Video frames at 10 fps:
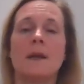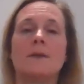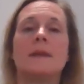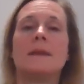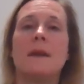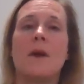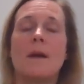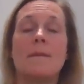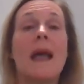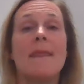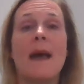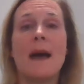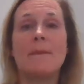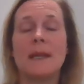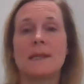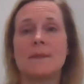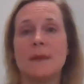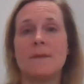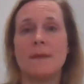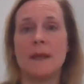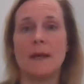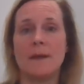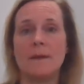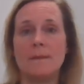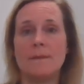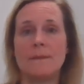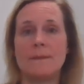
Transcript: Underneath the arm. And that makes me feel